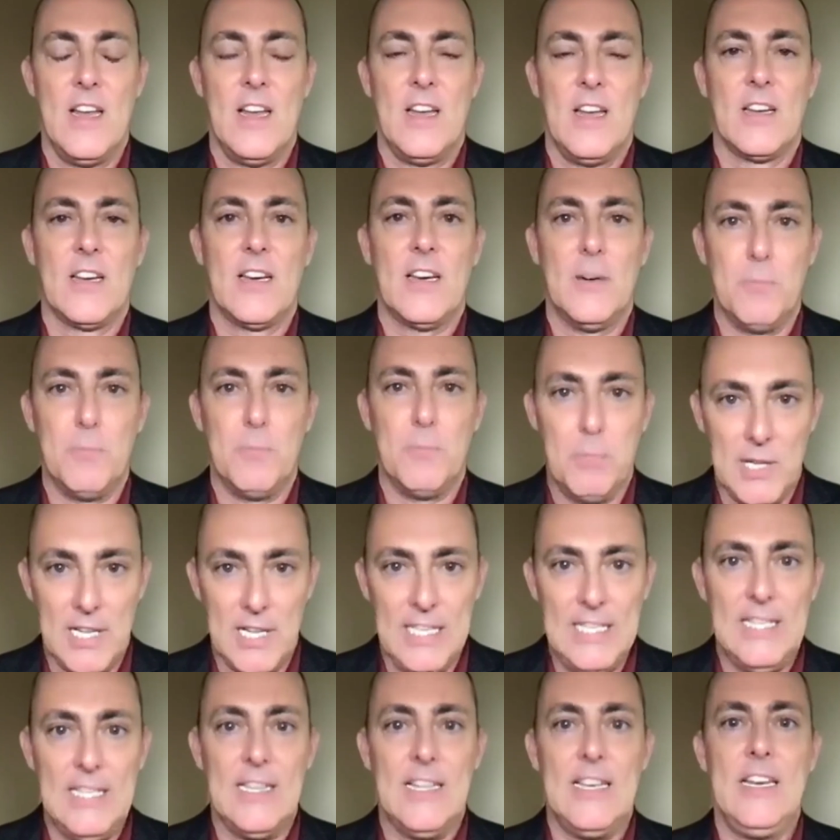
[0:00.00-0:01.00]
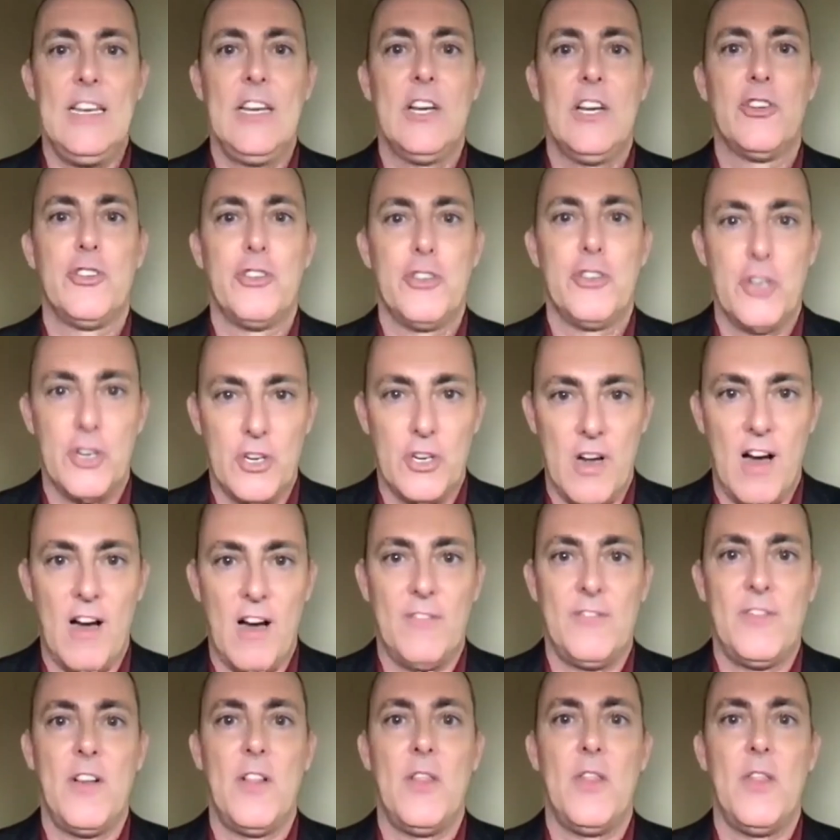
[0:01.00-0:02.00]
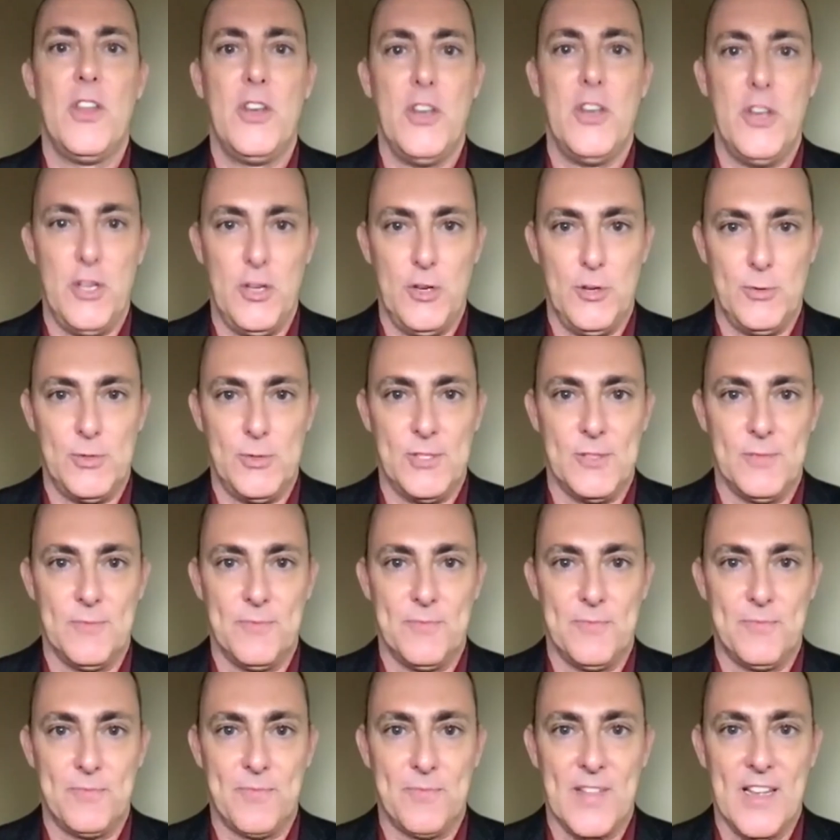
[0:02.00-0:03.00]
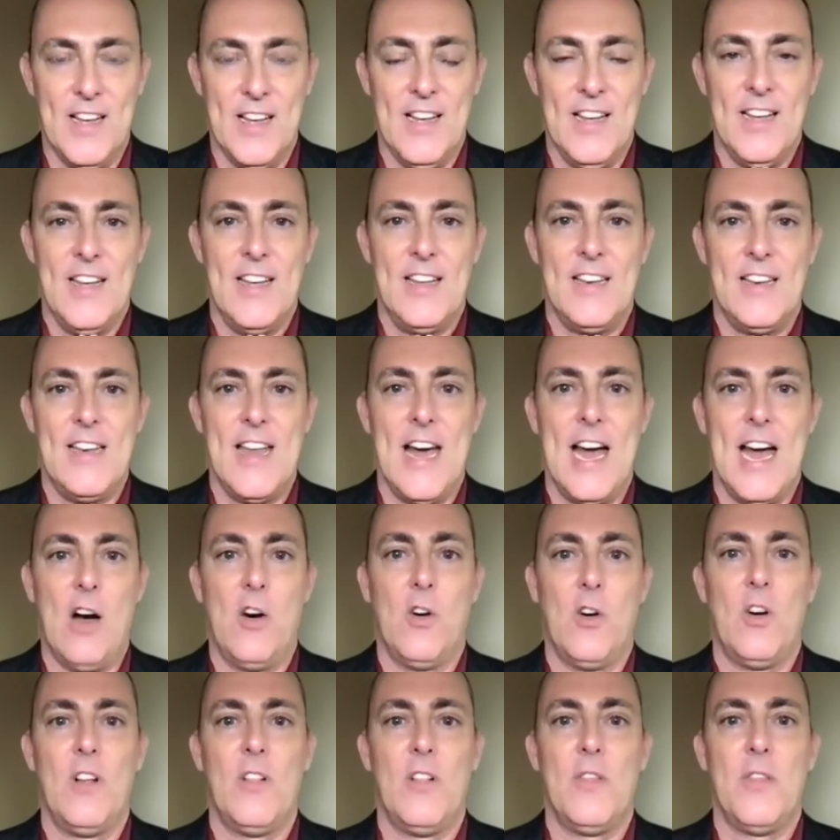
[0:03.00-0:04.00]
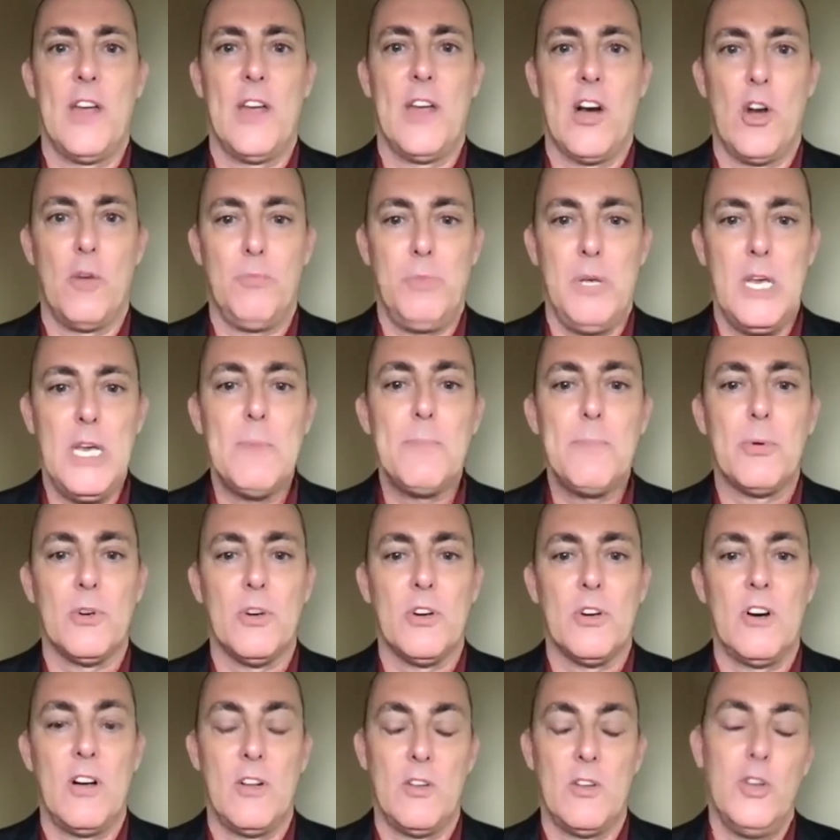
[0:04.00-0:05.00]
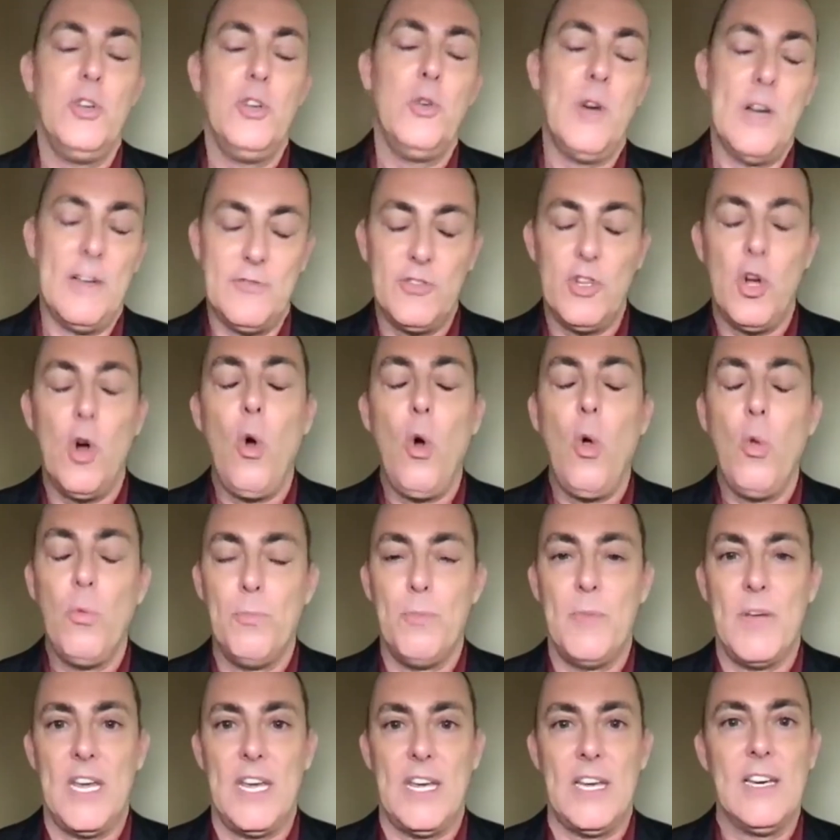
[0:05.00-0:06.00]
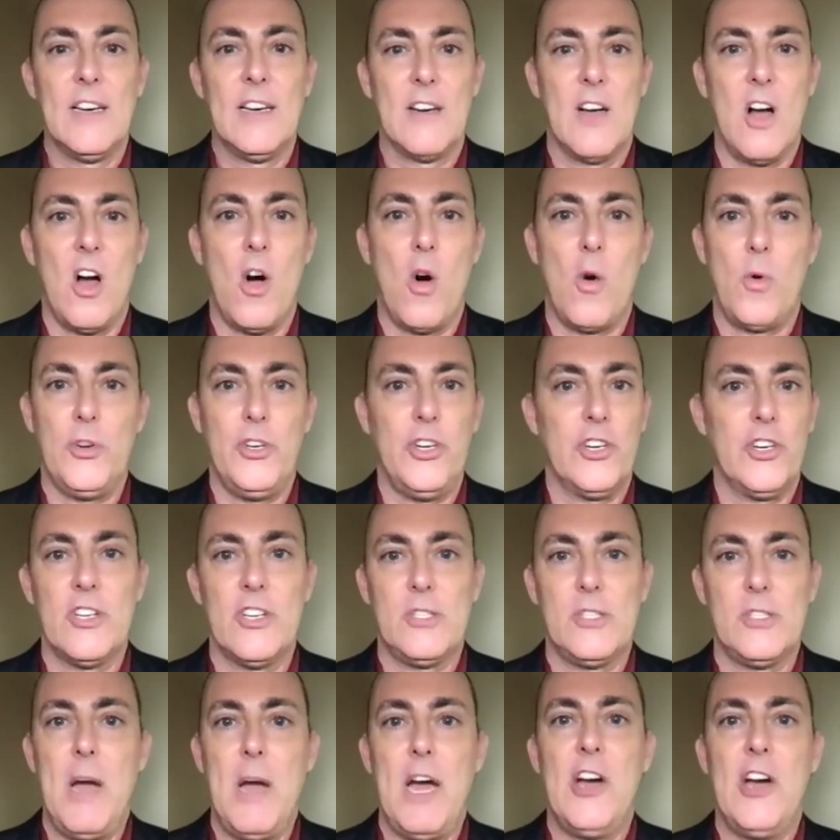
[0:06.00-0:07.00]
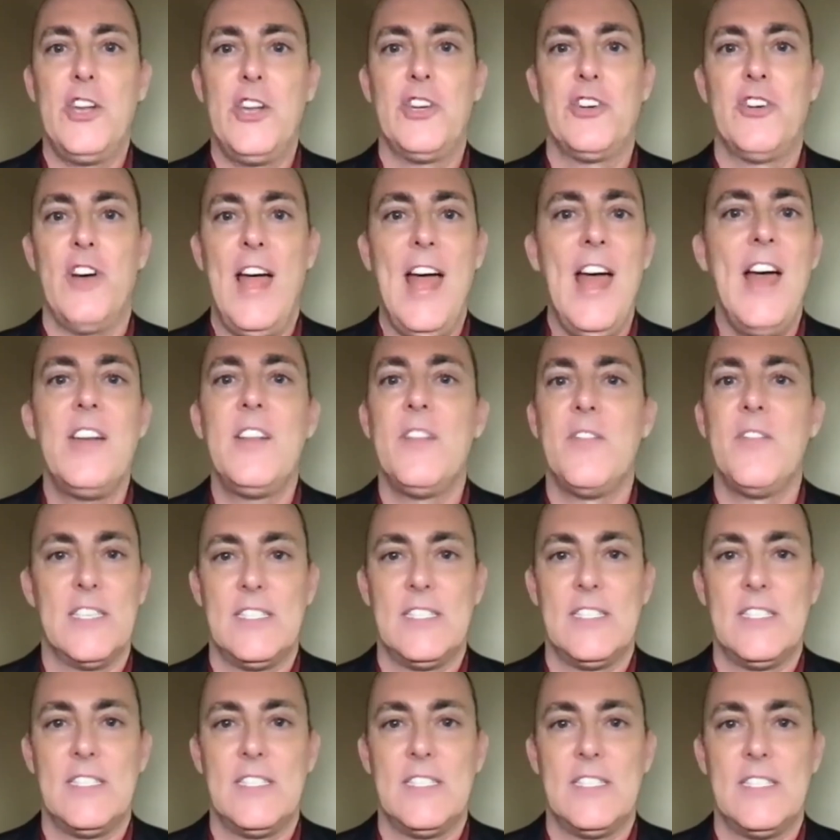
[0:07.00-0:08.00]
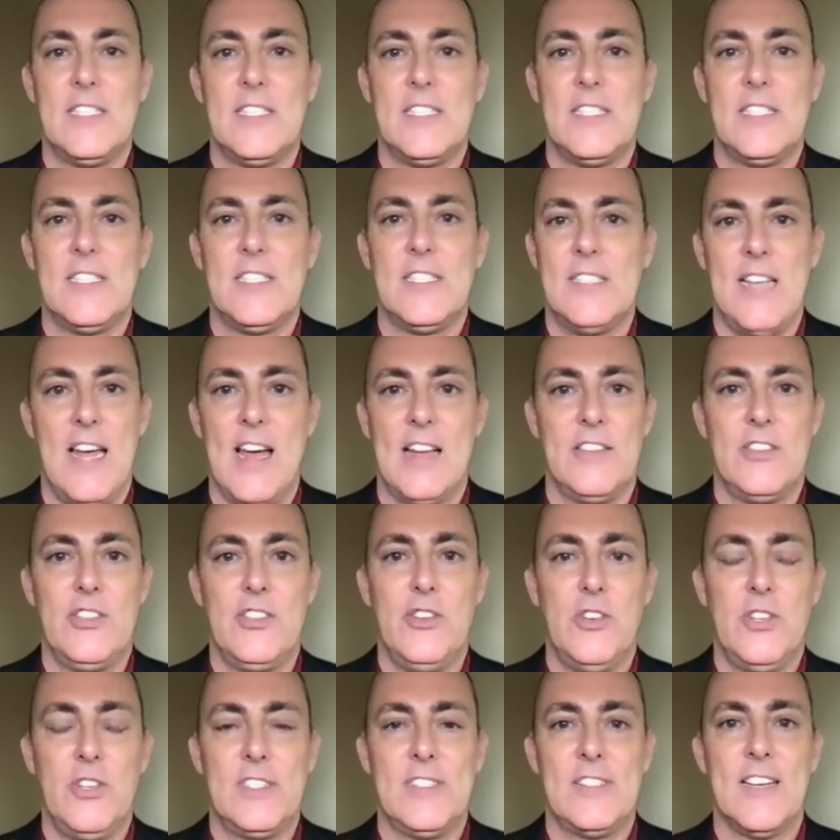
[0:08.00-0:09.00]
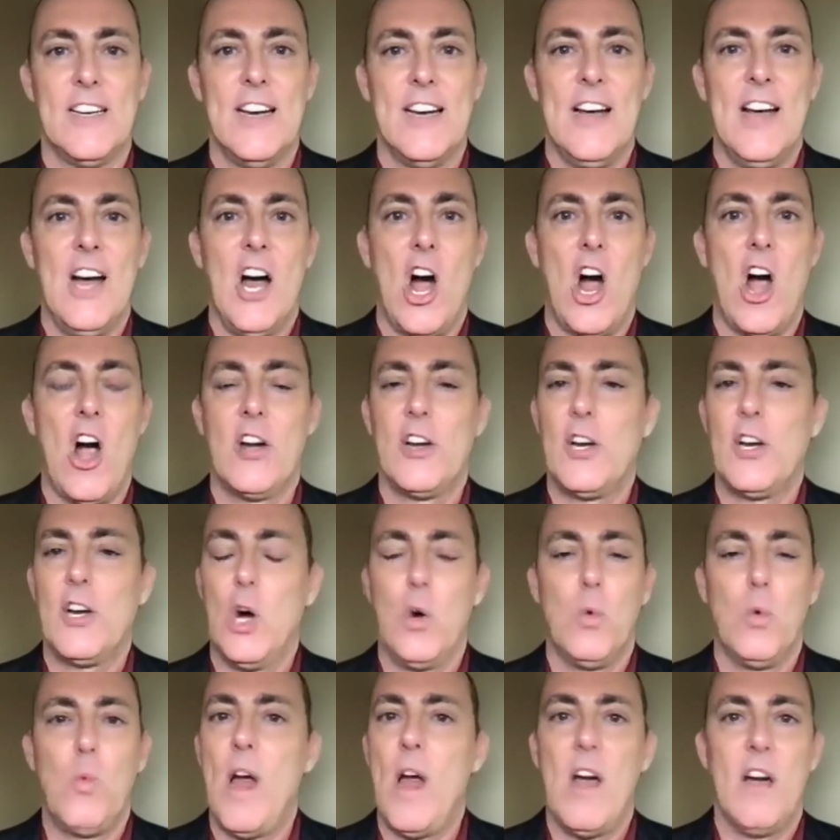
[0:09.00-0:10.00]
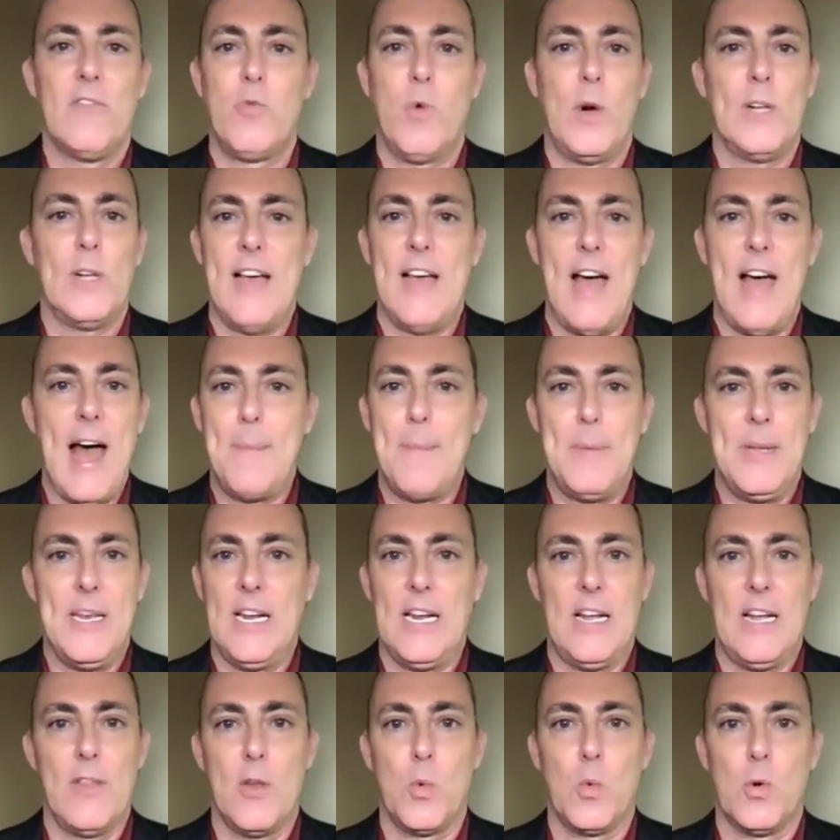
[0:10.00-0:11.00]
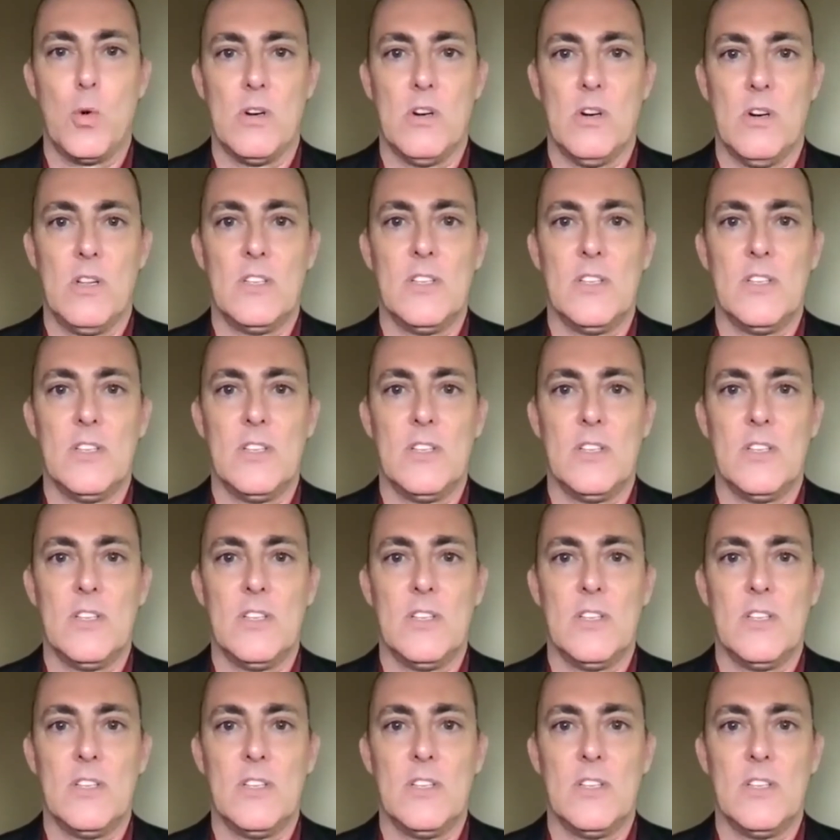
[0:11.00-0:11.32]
Completely turn off the news. Now, there are people who have told me, oh, you're just burying your head in the sand. You just aren't aware of what's happening in the world.